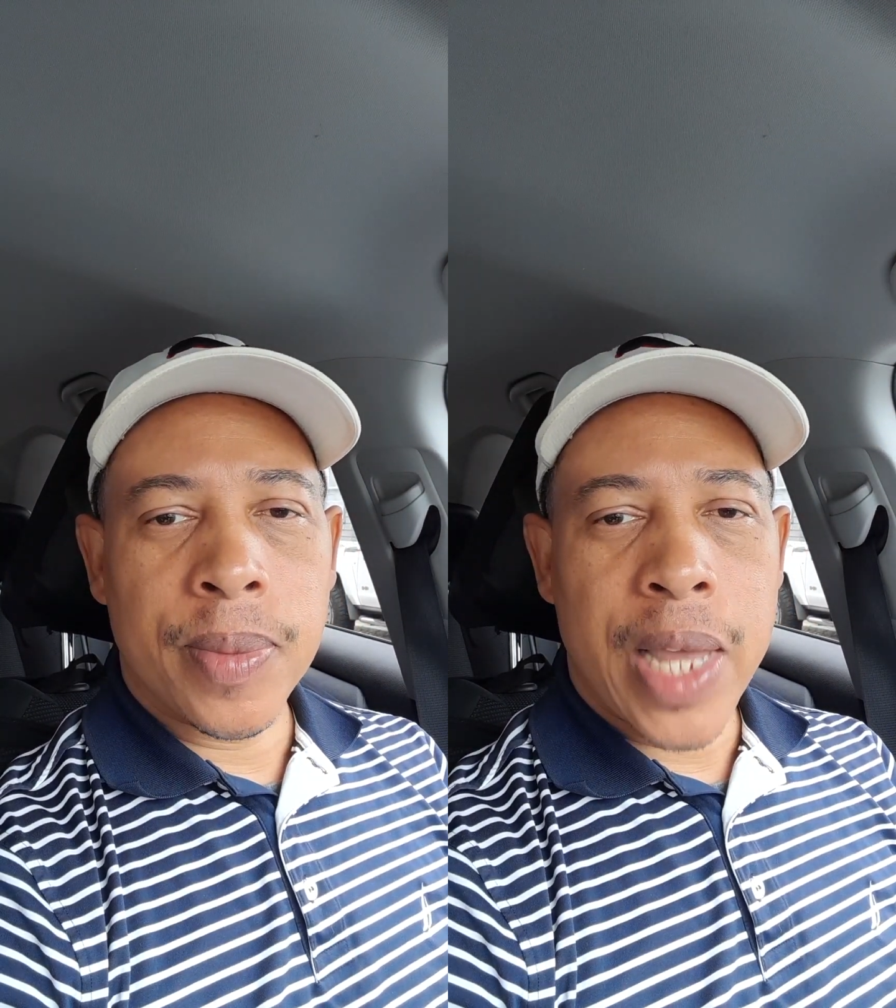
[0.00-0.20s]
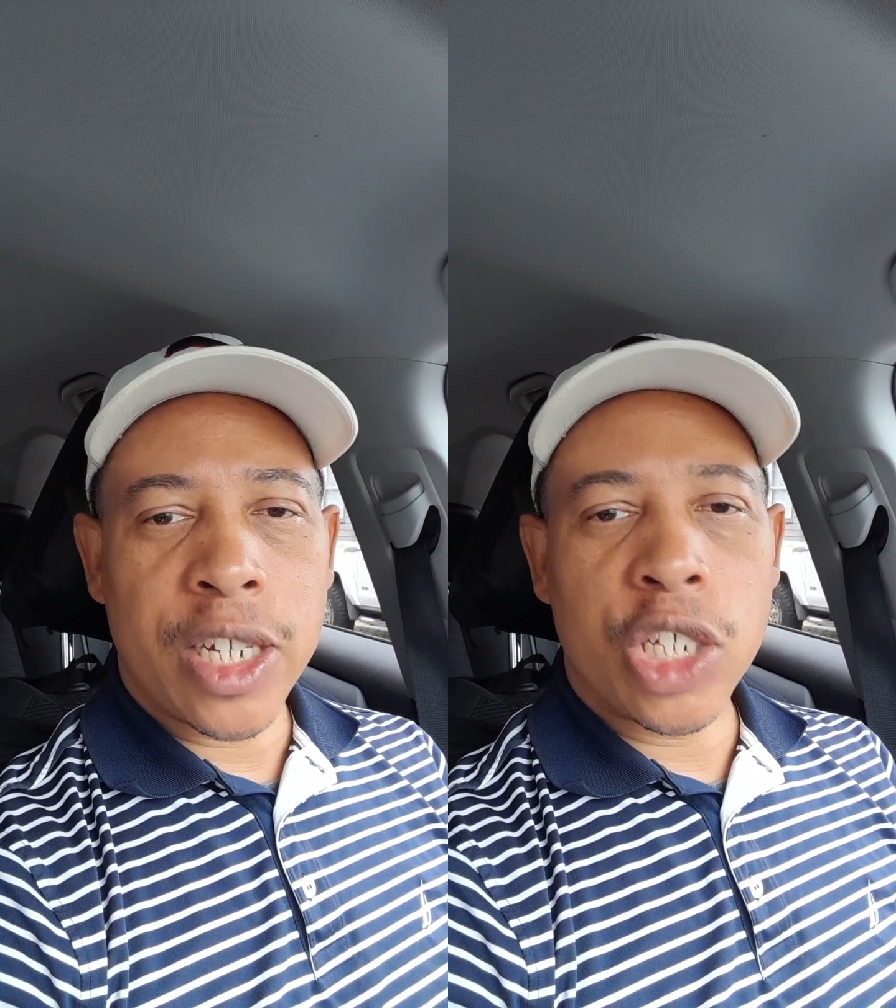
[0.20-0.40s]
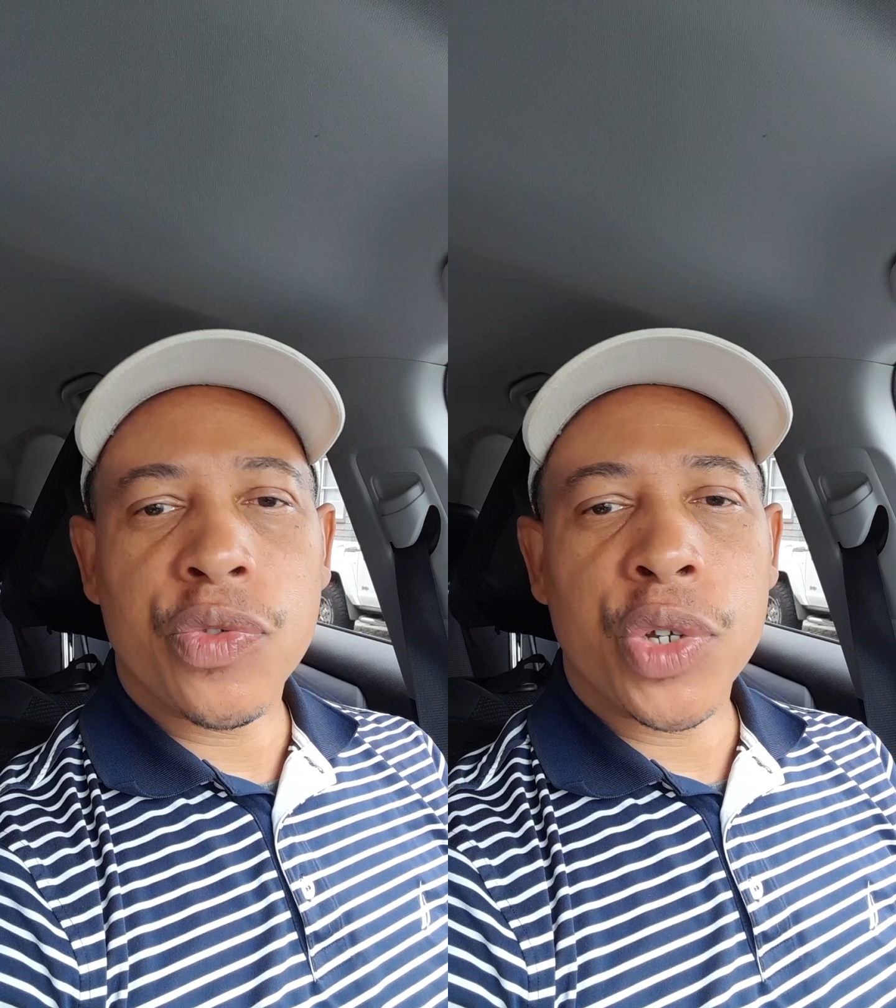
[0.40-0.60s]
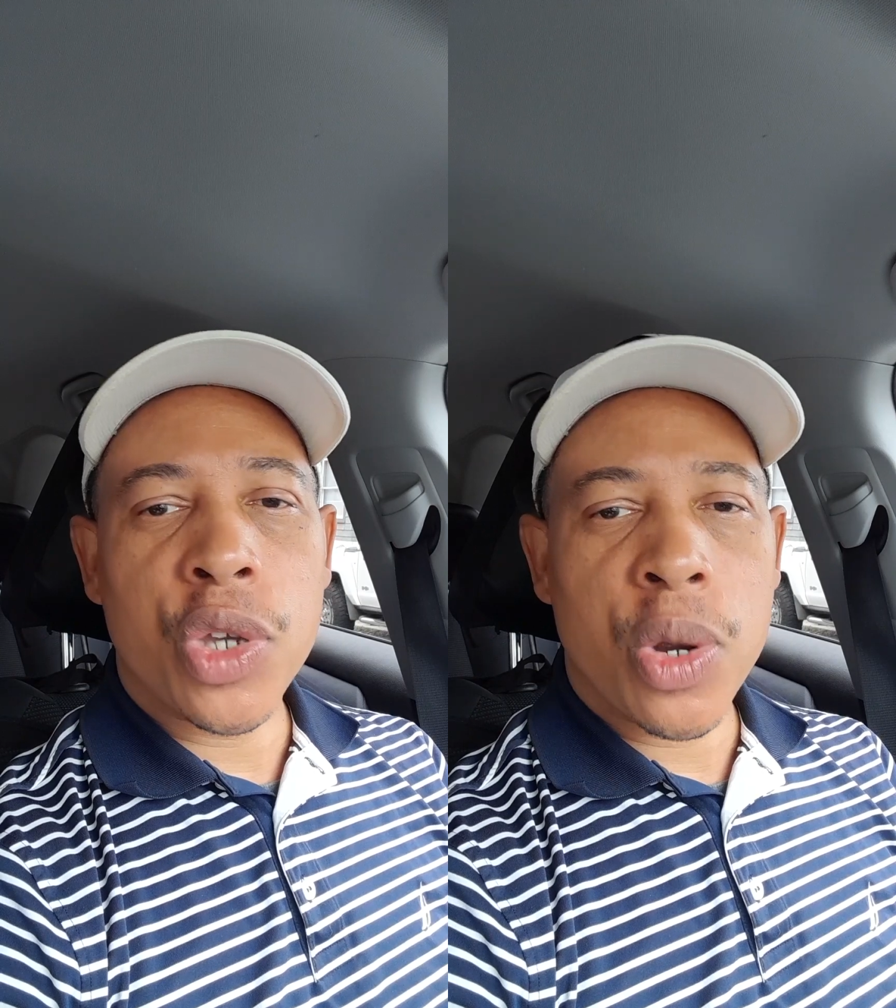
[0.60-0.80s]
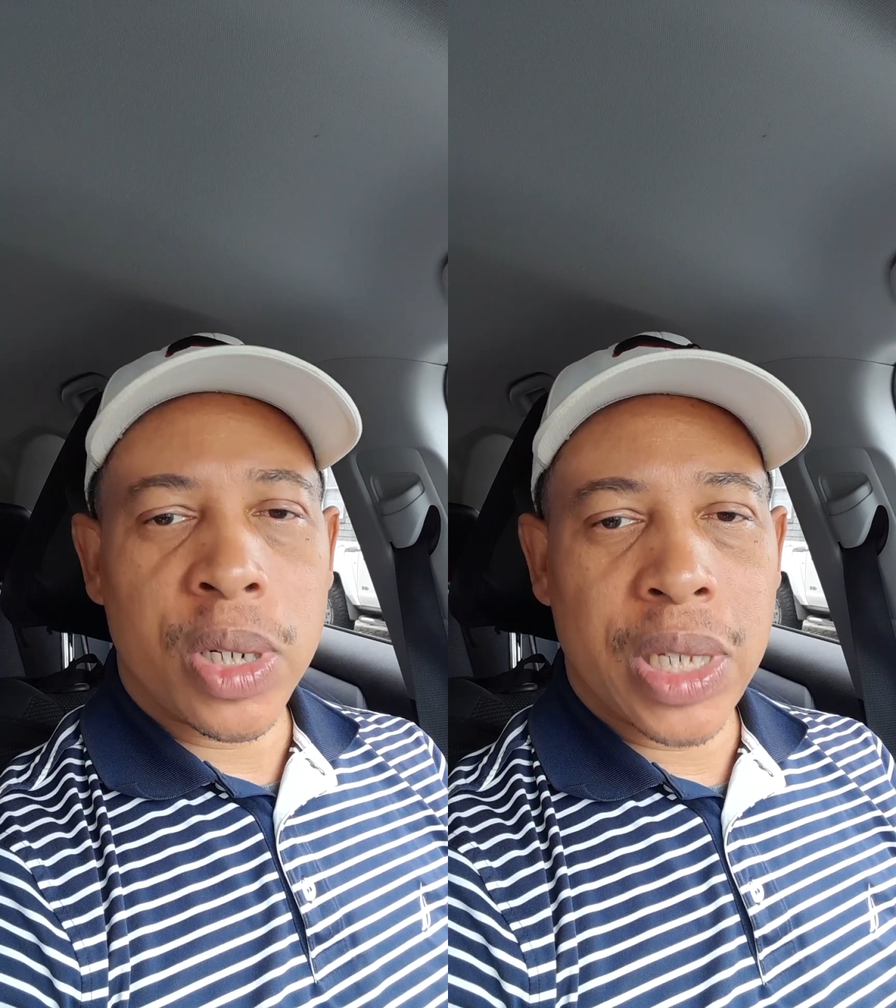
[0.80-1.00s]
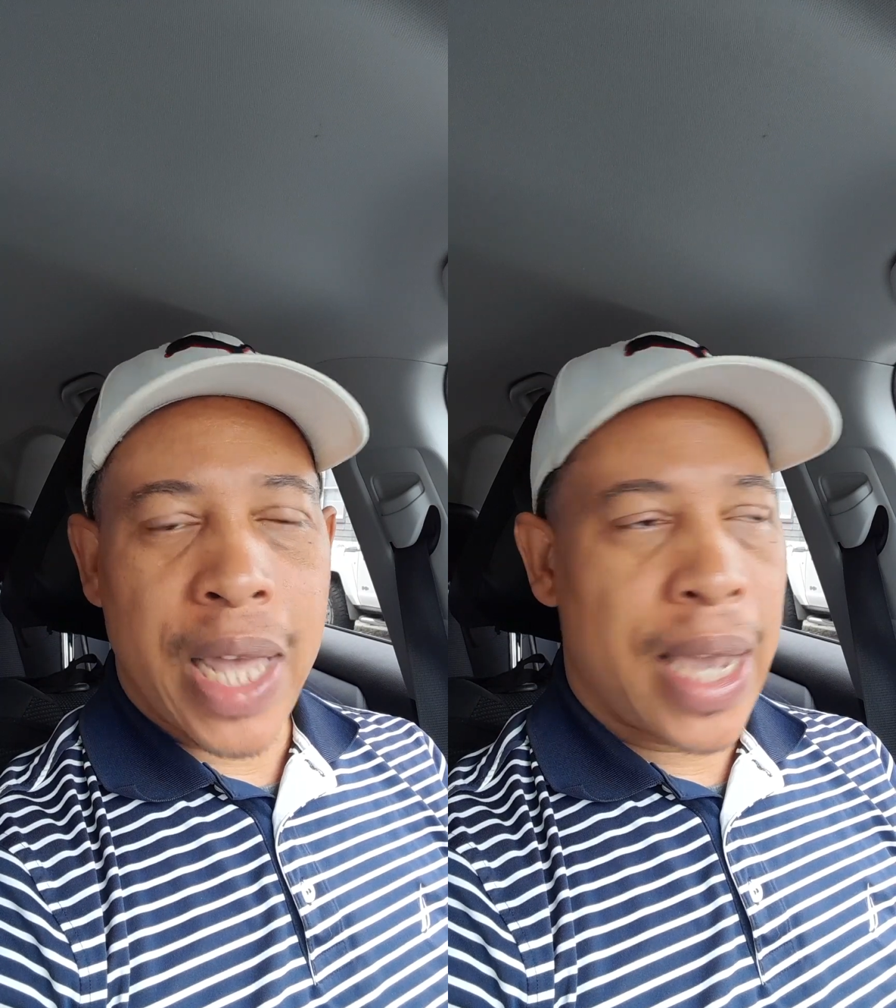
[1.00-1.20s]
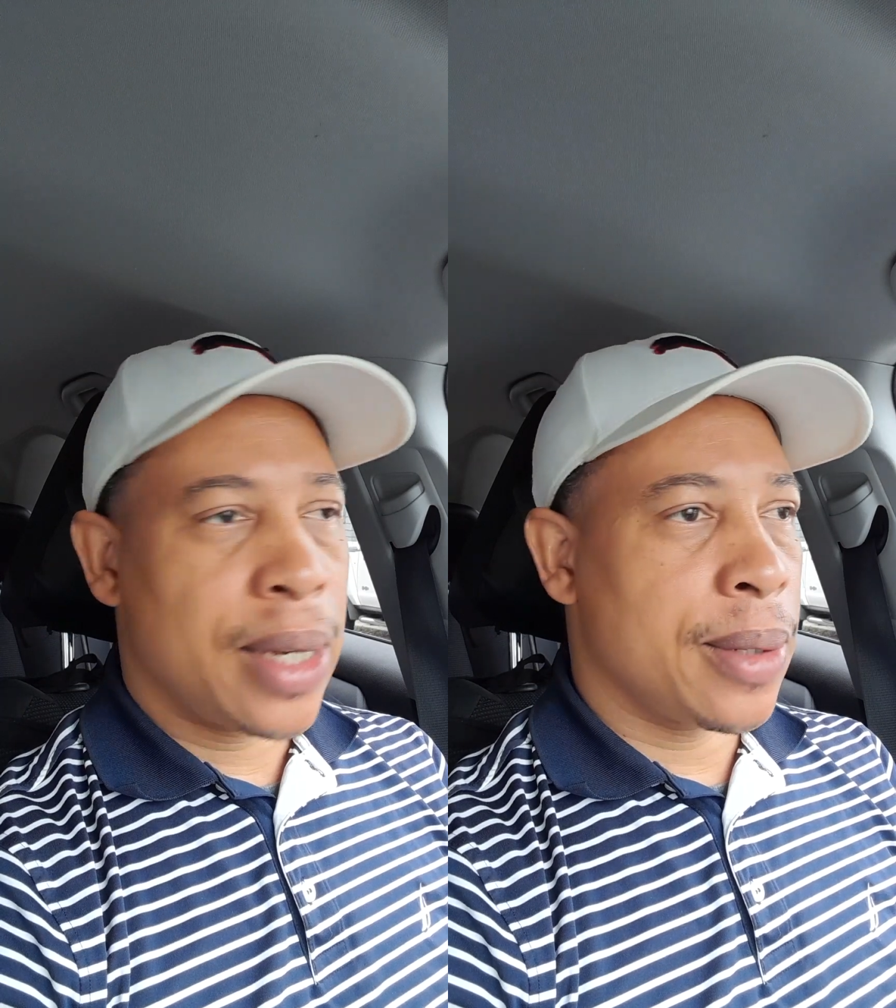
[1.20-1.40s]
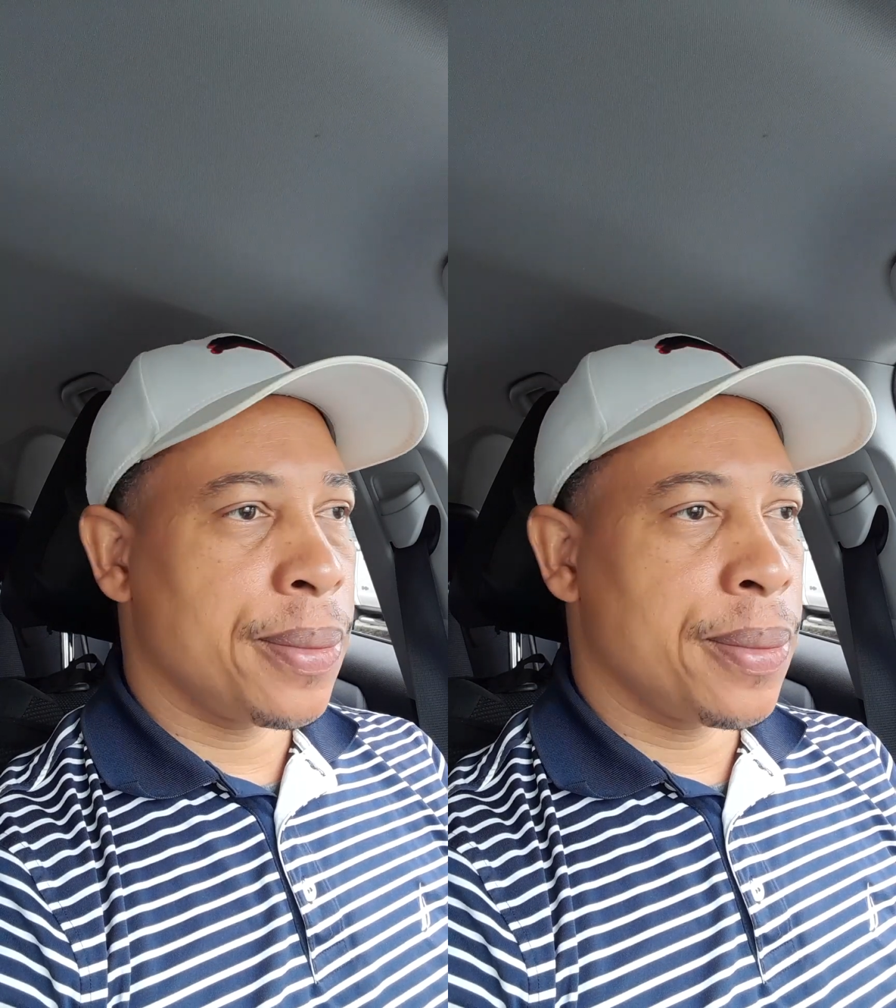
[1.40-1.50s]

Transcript: not just for your state,